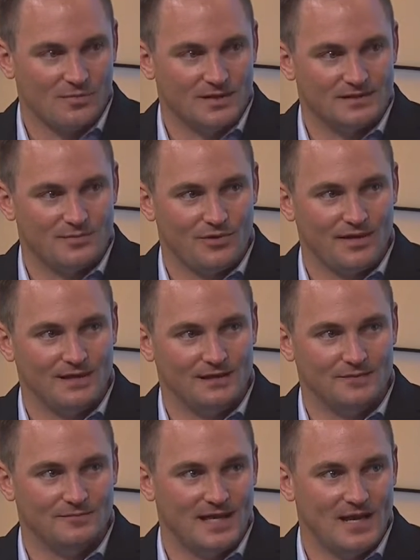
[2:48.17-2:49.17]
but it's
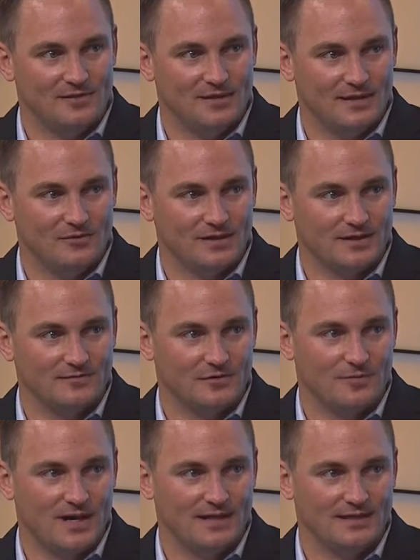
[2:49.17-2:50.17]
breaking them down, and they don't give
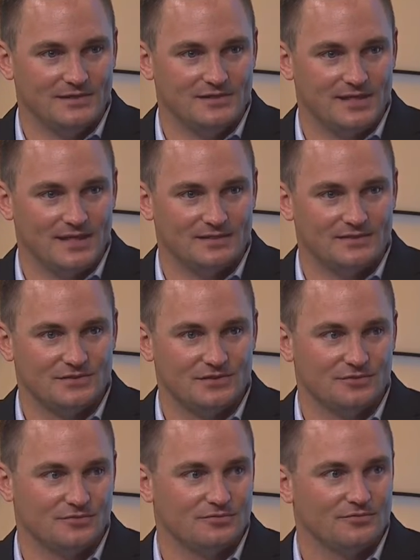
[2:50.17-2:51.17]
their body a chance
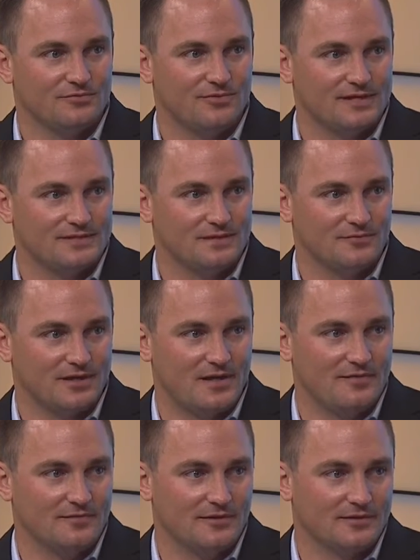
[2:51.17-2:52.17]
to rest and
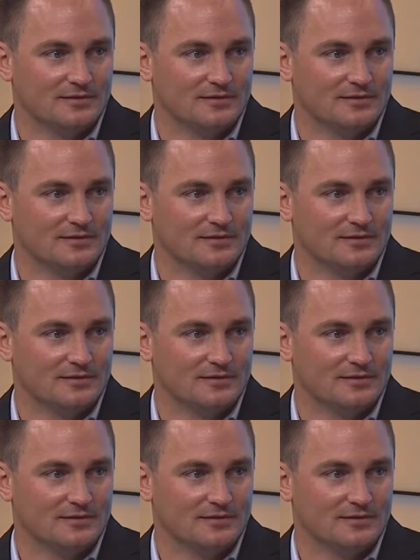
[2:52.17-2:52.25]
recover.